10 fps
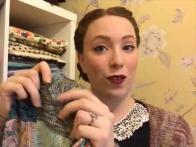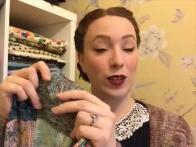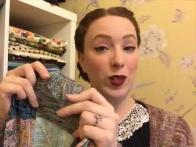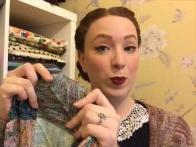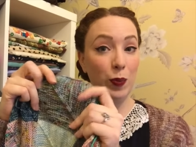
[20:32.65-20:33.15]
or
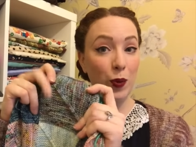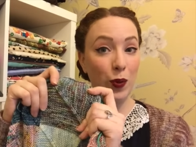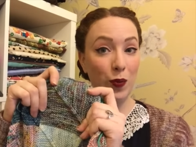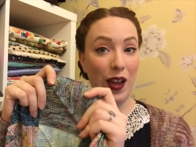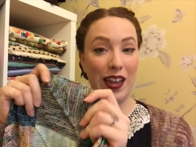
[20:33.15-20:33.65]
a
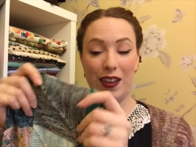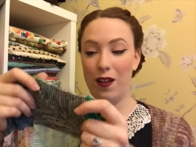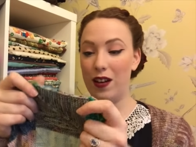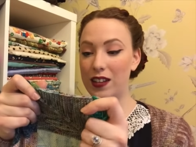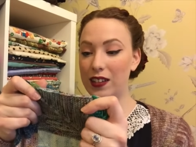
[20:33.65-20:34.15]
sport weight
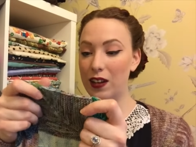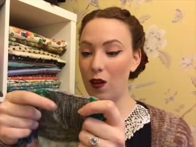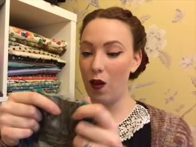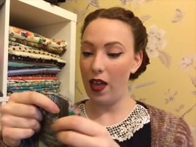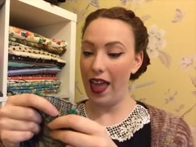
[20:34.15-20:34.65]
yarn it's a
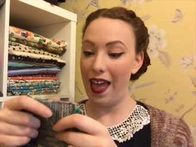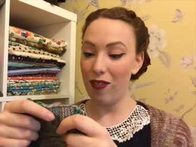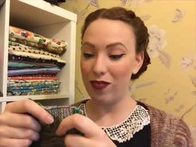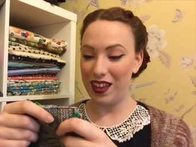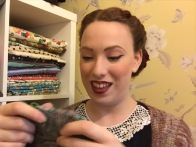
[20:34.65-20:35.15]
lot
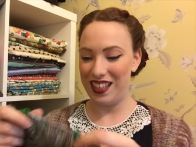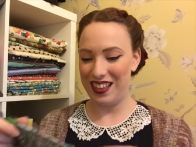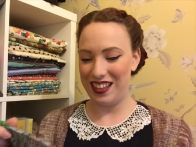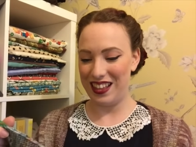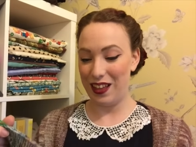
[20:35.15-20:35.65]
heavier
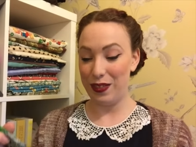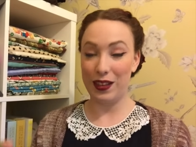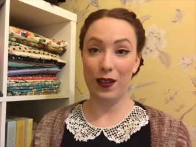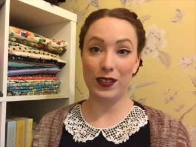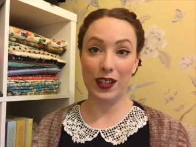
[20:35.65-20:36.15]
than the other
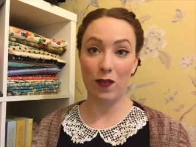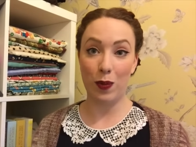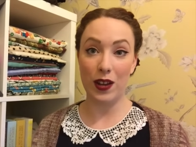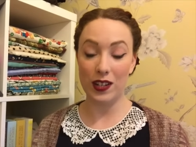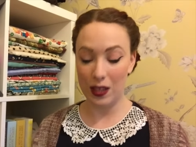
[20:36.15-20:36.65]
yarns that i've
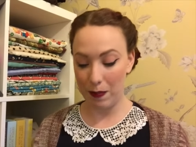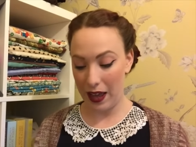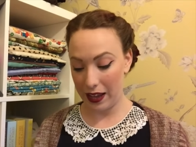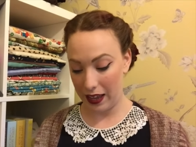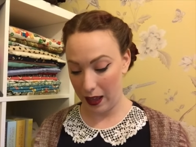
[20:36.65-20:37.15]
put into the
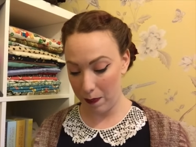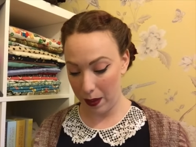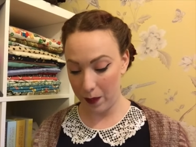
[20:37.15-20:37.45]
blanket